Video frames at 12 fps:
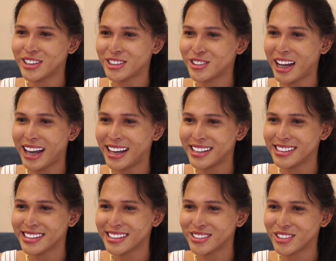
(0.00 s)

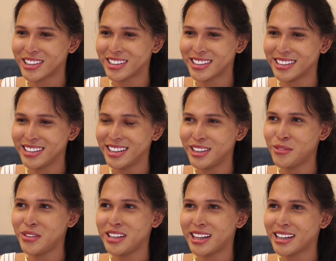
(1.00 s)
trans or you
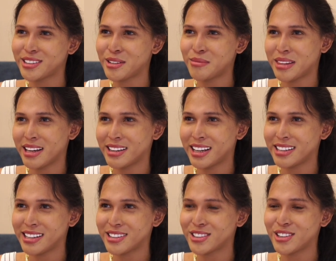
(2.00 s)
feel like something like
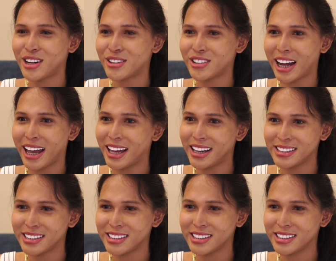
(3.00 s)
it's not right.
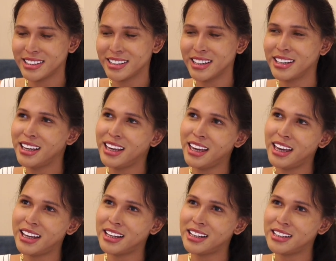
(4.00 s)

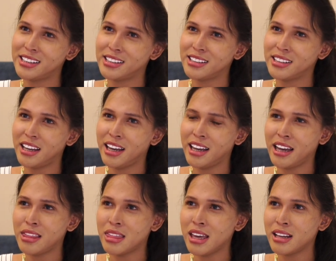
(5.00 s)
And
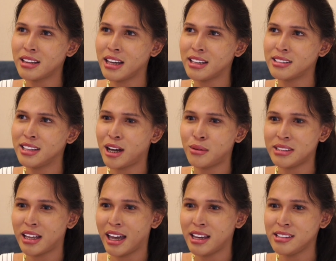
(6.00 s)
I think like
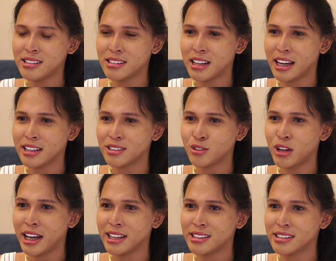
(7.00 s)
nowadays, like
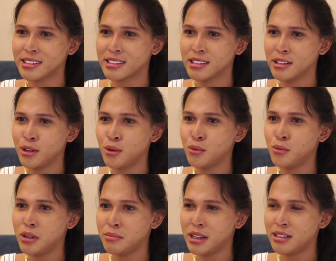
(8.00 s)
trans
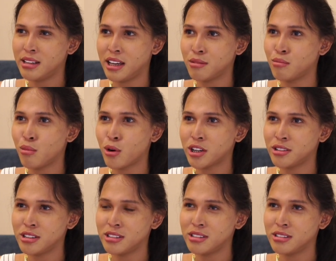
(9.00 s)
women like born
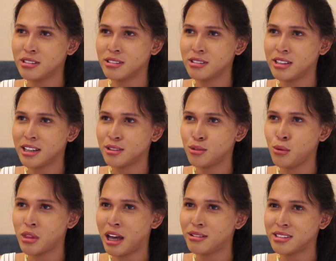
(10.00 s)
in like
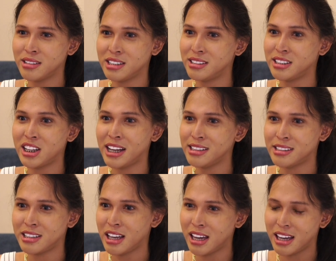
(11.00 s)
2000, the Gen
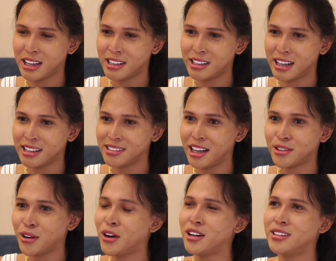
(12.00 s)
Z as they
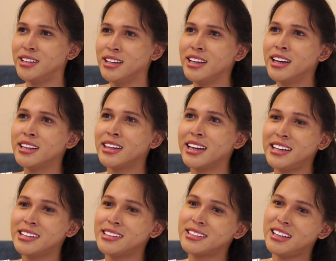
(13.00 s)
call, like
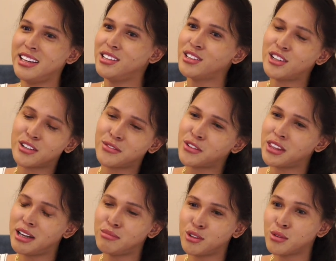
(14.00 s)
it's easier for
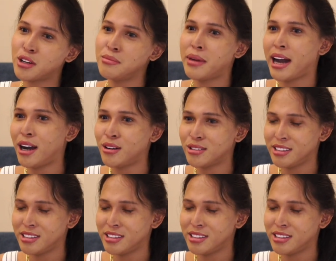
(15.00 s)
them to come out,